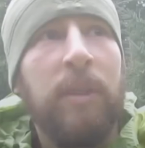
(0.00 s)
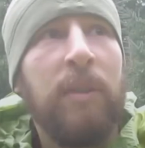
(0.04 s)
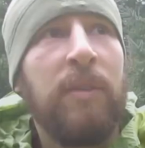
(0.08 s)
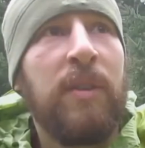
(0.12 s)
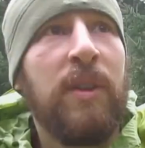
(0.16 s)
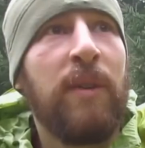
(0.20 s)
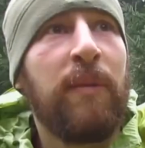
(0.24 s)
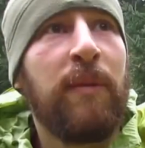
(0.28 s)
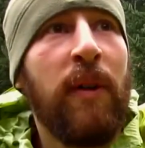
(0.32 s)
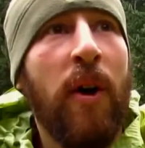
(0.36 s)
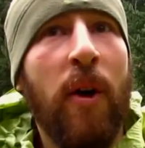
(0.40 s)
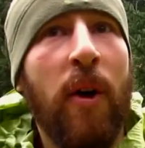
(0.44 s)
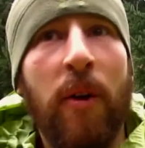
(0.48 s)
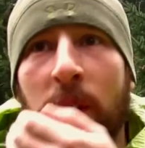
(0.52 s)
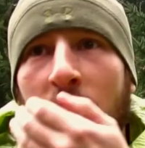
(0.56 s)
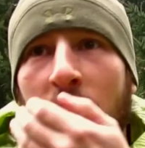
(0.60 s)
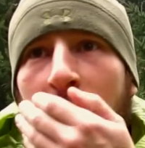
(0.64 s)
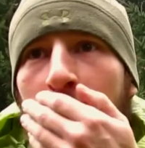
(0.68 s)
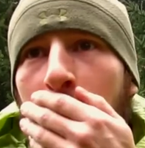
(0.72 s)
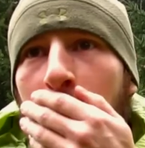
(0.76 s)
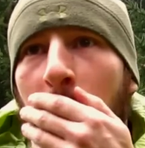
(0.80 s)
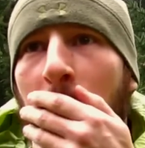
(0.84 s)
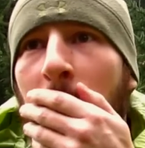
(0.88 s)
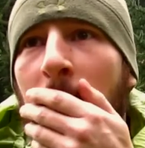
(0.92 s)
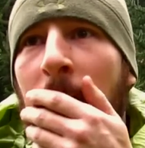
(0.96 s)
into
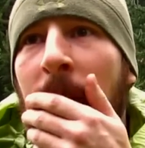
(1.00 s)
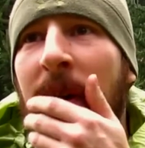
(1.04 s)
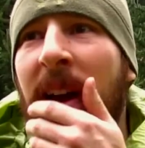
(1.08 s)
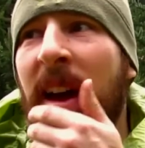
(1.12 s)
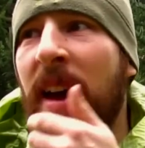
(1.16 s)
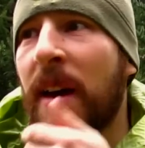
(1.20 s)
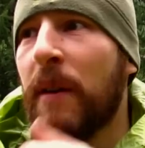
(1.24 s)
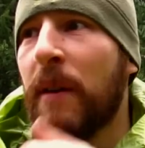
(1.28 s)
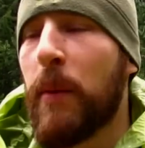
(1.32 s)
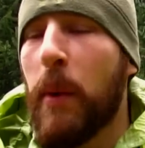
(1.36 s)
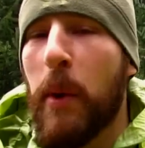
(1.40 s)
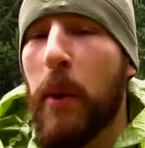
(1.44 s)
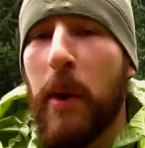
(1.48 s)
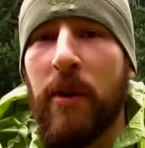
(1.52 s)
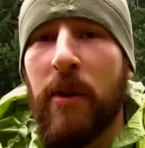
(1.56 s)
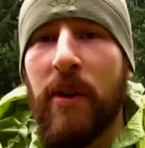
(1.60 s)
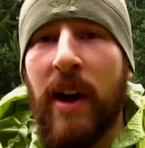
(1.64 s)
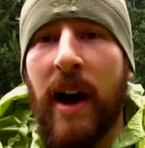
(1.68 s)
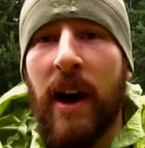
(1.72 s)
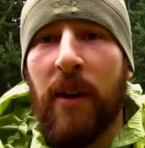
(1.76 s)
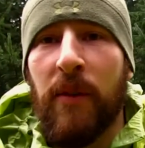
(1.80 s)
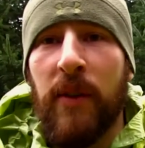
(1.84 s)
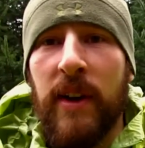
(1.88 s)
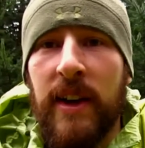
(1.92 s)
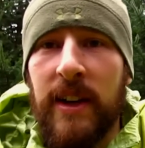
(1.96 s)
forest, but everywhere
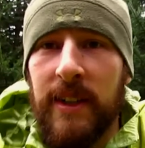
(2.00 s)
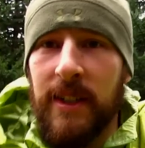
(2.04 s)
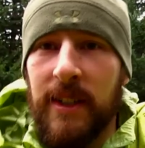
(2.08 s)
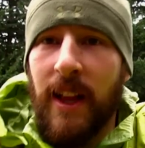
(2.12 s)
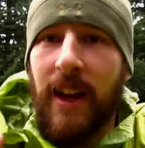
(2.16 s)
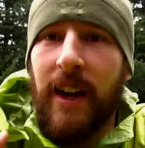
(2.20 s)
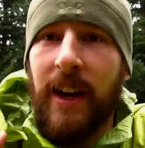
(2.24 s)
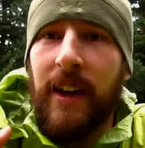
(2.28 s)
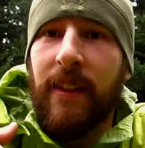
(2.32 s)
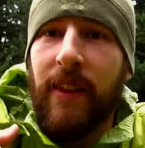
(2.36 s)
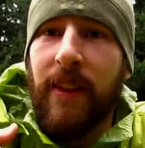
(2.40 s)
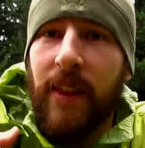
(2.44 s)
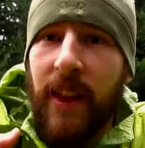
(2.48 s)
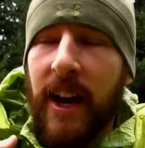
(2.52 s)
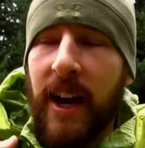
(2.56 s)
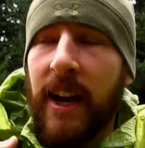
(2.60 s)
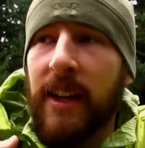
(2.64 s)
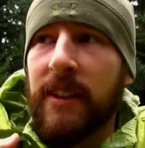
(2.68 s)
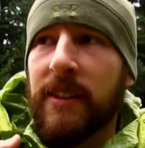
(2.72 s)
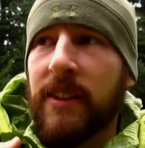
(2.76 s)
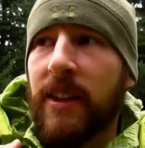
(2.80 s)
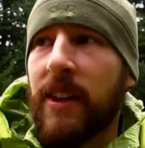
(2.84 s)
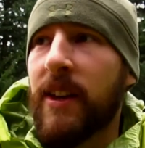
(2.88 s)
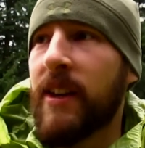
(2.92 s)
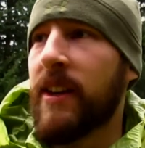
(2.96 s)
around here is like
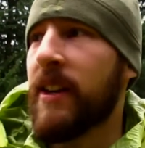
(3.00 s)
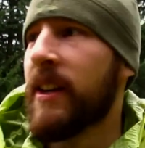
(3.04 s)
that.